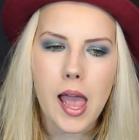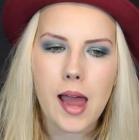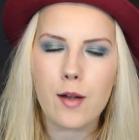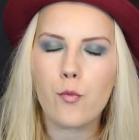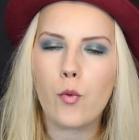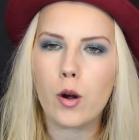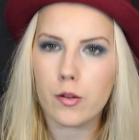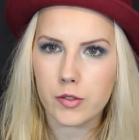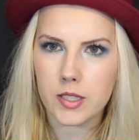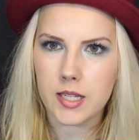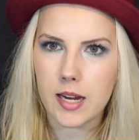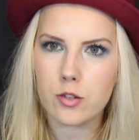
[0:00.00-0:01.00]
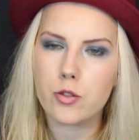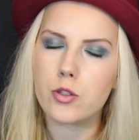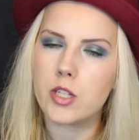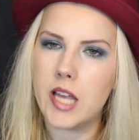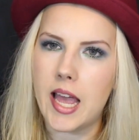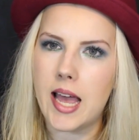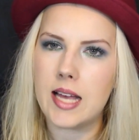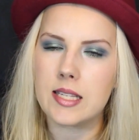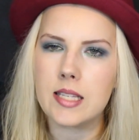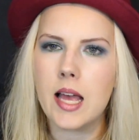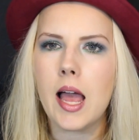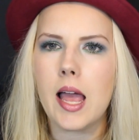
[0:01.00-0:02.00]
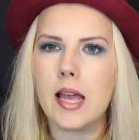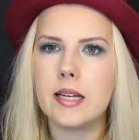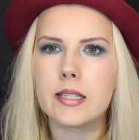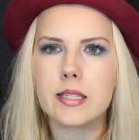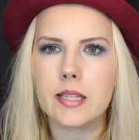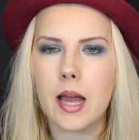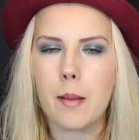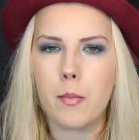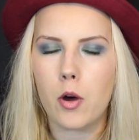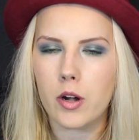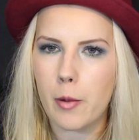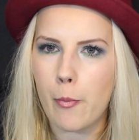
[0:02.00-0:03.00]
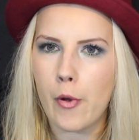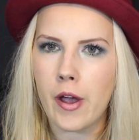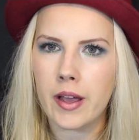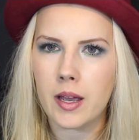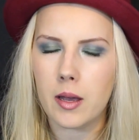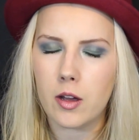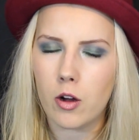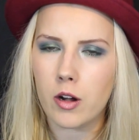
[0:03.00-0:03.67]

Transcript: and one of the tattoos she has is on her back,